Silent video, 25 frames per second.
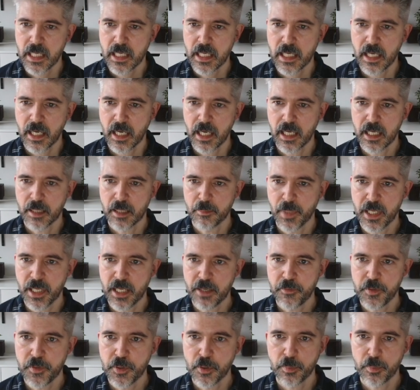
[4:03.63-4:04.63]

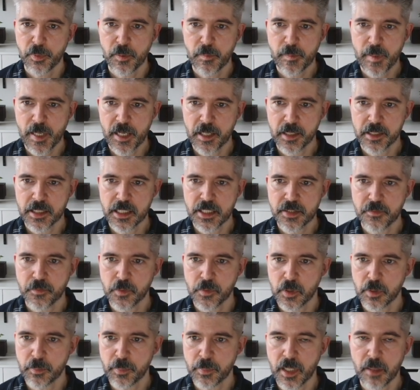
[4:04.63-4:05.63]
If you're preparing this
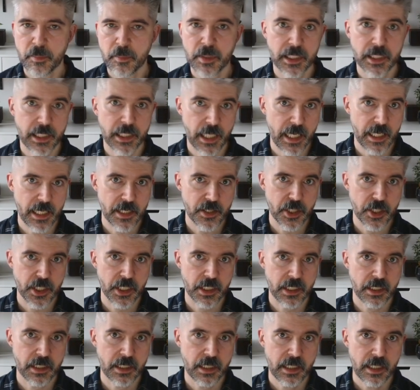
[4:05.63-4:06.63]
for a
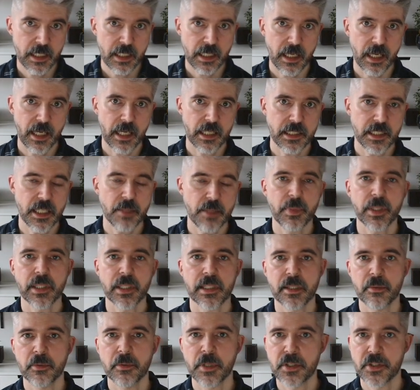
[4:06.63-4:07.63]
publication,
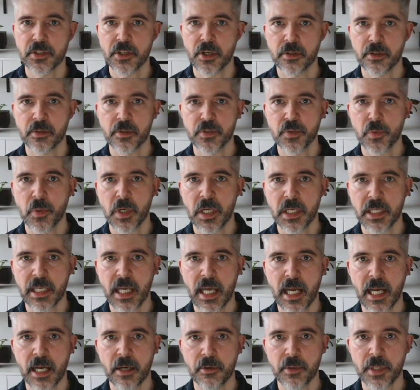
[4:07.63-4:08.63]
typically what journals want
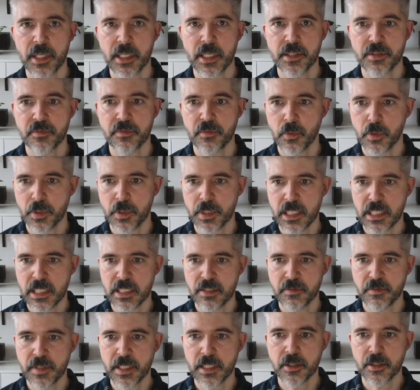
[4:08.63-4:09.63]
now is for these
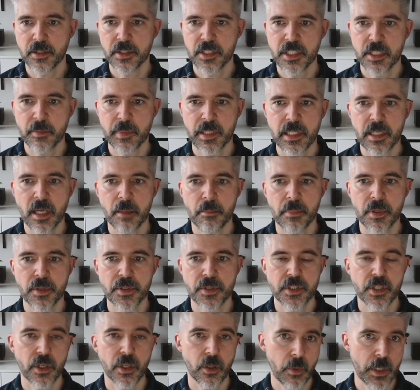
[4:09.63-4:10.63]
figures to be numbered
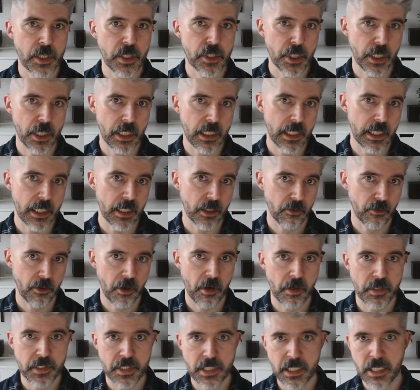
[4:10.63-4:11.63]
sequentially
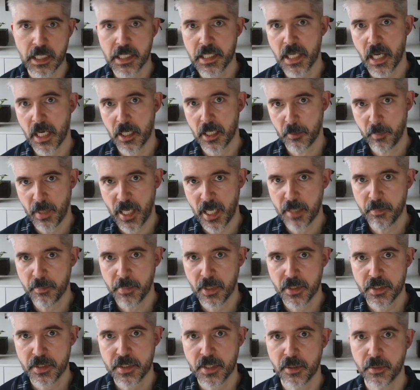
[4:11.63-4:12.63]
across the entire
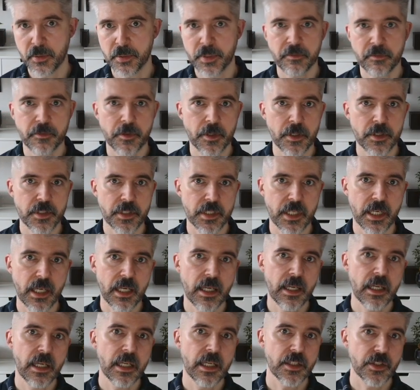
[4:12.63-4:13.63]
paper. So the first
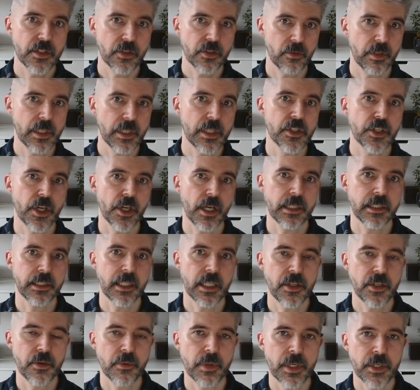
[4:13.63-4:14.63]
screenshot
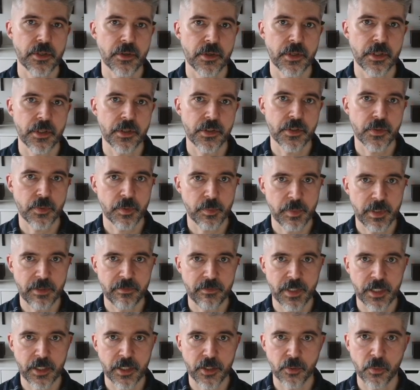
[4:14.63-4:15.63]
that you introduce would be
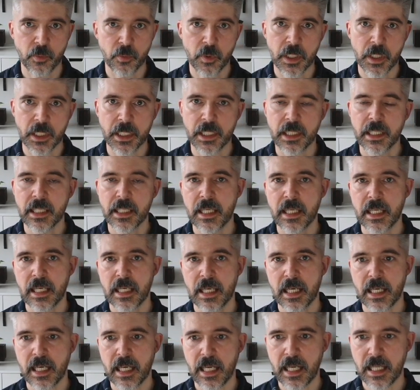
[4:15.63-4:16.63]
figure 1,
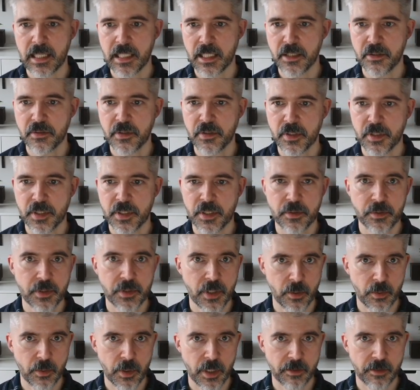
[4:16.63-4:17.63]
and then you'd
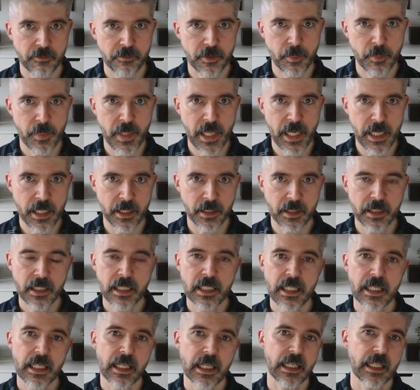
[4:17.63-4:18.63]
go on from there.
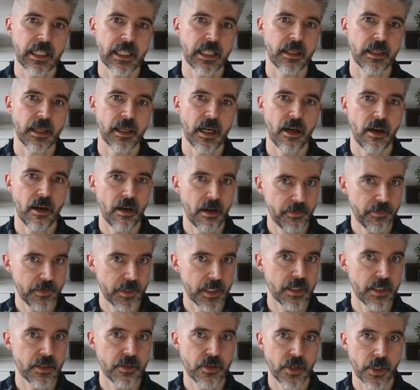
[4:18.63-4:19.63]

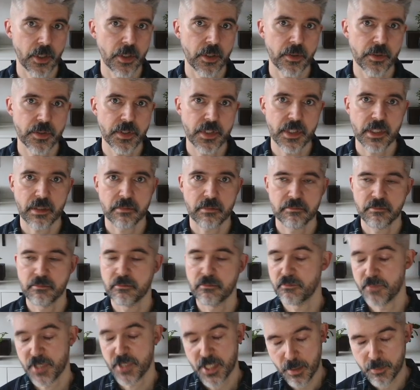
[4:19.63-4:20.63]
Often journals,
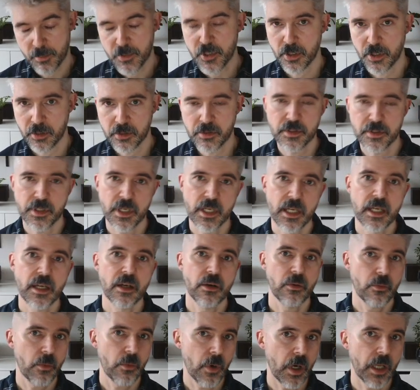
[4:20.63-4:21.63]
some journals,
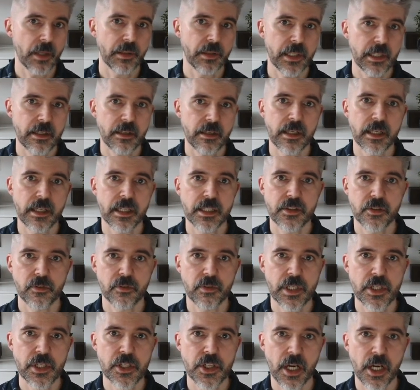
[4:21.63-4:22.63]
want the
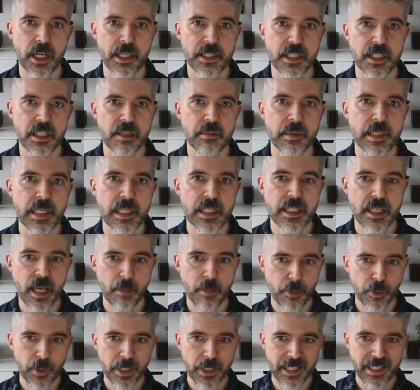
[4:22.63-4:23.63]
screenshots to be
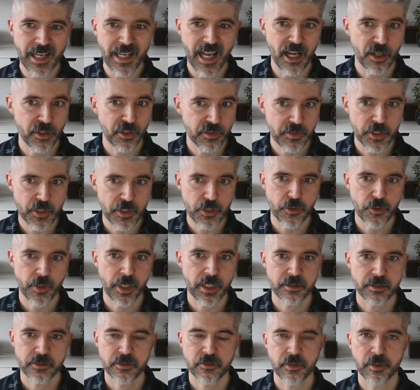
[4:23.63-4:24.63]
separated out of a
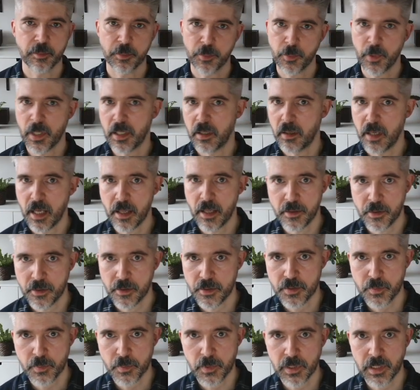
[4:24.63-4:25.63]
transcript, while
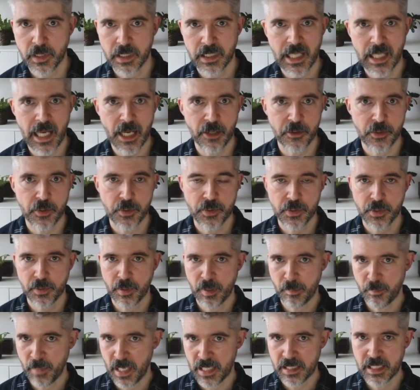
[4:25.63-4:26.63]
others will allow you to
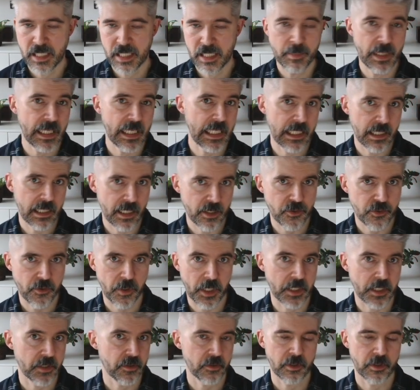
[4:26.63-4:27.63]
embed them in the
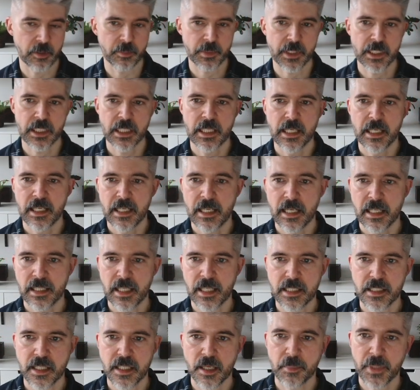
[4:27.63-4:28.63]
transcript.
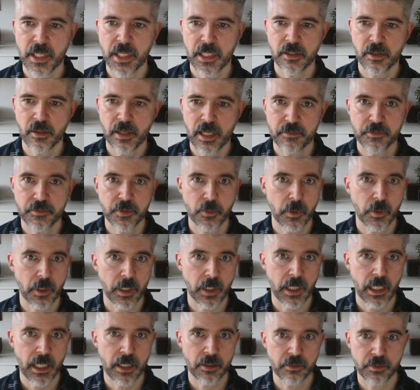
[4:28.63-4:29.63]
That's something you'll have to
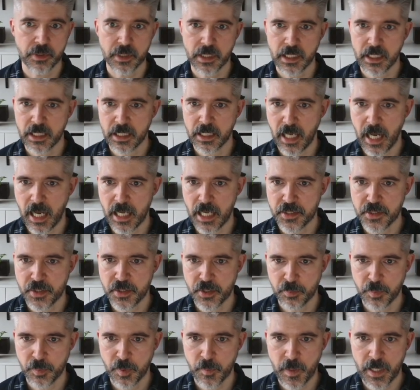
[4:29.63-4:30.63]
work out as
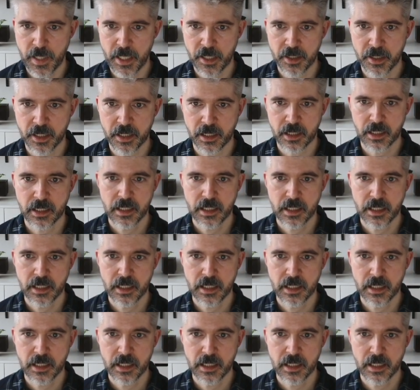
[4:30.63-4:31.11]
you're preparing